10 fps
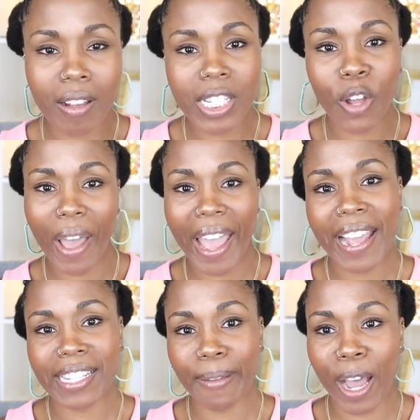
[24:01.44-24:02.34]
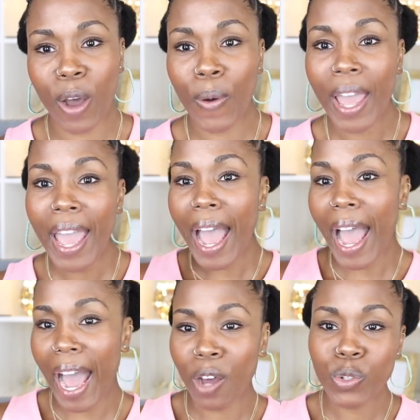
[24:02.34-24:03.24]
also asked about
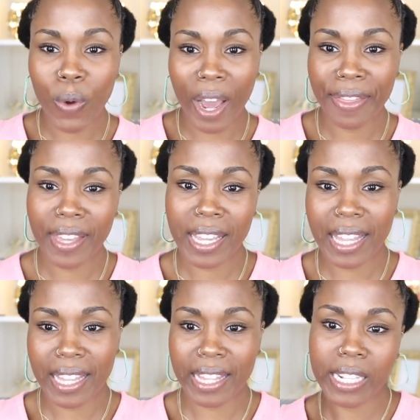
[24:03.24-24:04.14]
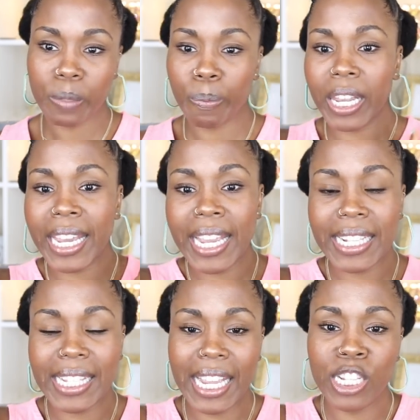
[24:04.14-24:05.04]
how do I think that this
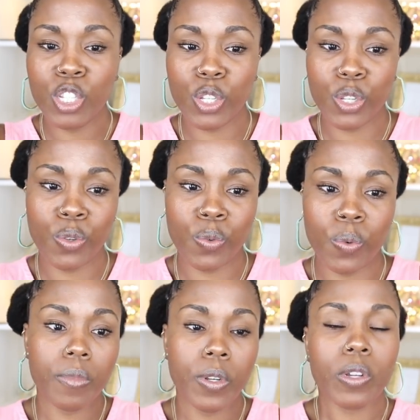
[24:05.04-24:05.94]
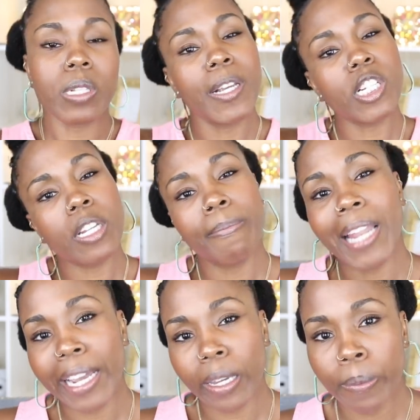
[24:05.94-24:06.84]
plays into, you know, especially
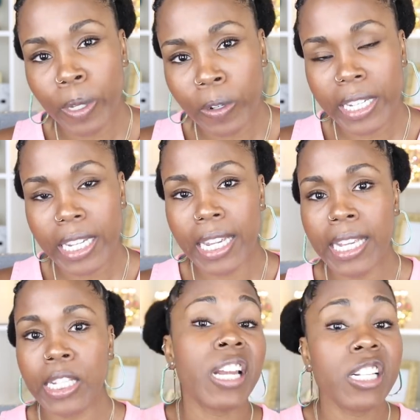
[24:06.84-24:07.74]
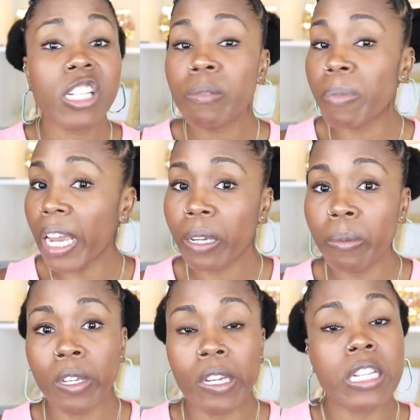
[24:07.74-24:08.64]
black communities, not just black
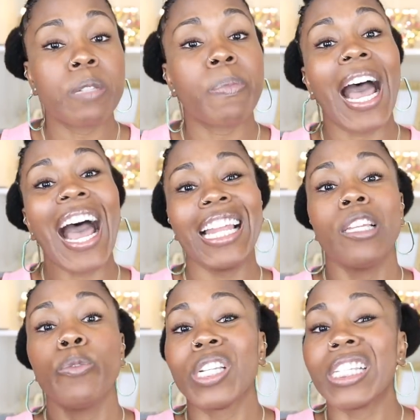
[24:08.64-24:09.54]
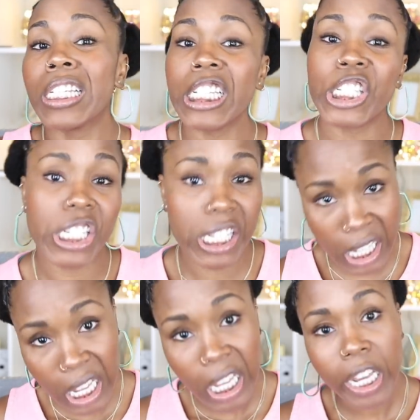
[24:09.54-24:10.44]
communities, but highly
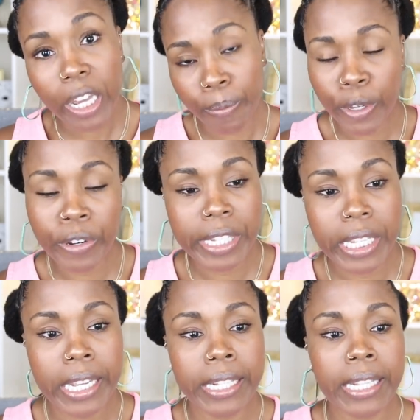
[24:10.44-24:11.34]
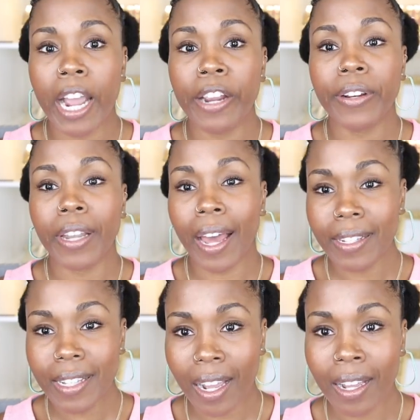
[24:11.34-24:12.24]
religious communities. I hear a lot
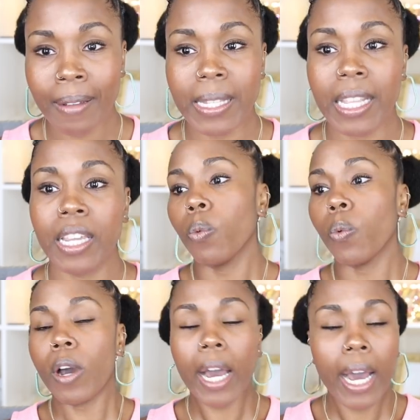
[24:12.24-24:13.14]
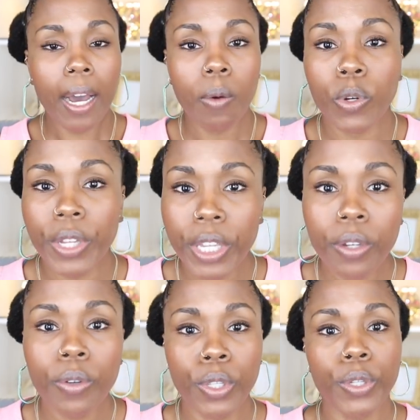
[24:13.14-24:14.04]
of times that, well, God will
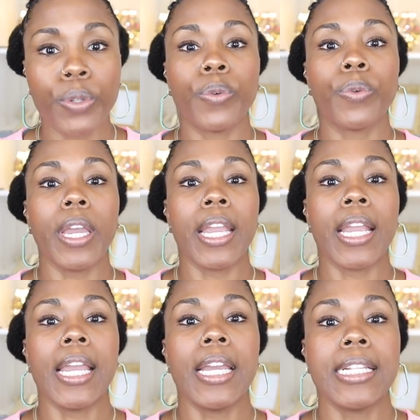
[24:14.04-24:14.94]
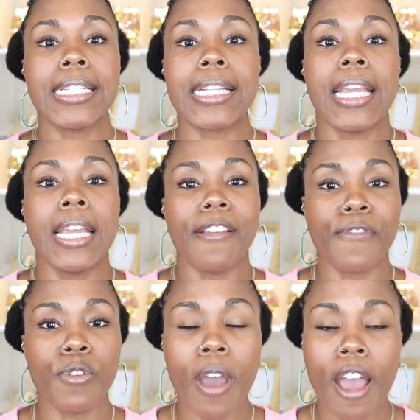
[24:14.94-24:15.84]
heal you. And
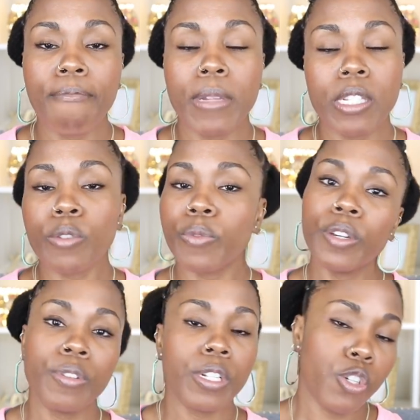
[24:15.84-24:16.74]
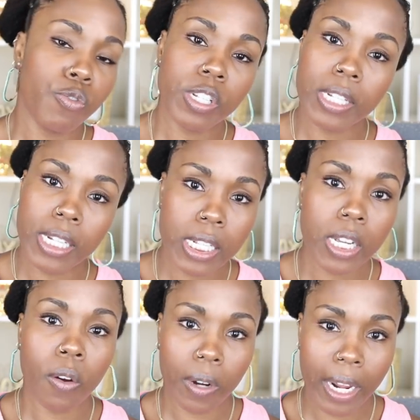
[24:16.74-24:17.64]
if you have mental illness, you just need to
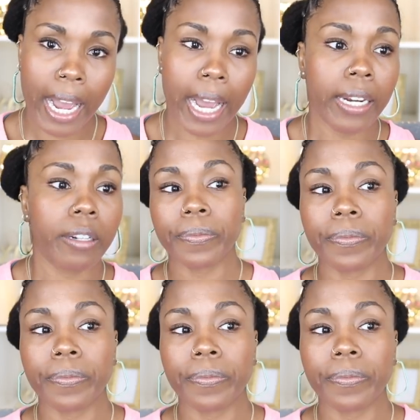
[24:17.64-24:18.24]
go to God.